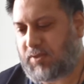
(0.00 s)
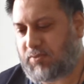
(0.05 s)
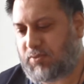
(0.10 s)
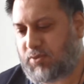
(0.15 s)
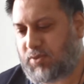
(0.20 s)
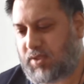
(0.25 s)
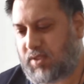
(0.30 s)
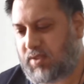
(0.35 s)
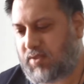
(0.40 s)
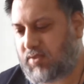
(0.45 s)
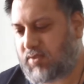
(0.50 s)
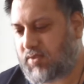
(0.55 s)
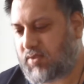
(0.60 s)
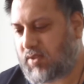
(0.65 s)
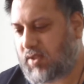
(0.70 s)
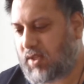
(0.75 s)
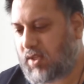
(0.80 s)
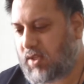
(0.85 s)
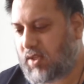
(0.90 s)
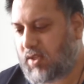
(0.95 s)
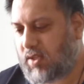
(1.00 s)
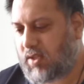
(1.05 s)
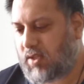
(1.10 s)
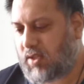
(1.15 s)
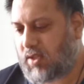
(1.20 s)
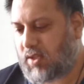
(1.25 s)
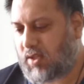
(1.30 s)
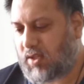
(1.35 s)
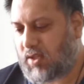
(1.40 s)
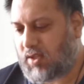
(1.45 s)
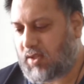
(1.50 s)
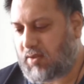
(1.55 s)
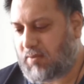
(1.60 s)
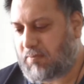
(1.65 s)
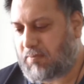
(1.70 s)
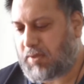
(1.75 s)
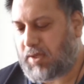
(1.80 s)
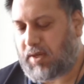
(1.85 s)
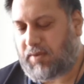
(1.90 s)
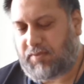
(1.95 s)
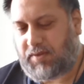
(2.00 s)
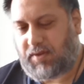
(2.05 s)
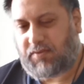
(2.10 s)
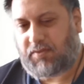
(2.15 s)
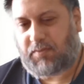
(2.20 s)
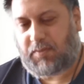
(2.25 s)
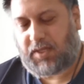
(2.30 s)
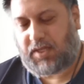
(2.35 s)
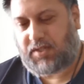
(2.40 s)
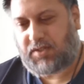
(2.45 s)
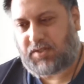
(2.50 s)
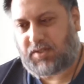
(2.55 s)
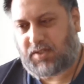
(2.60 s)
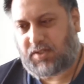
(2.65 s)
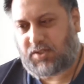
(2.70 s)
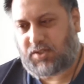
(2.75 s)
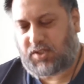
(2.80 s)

routines. But I've never managed to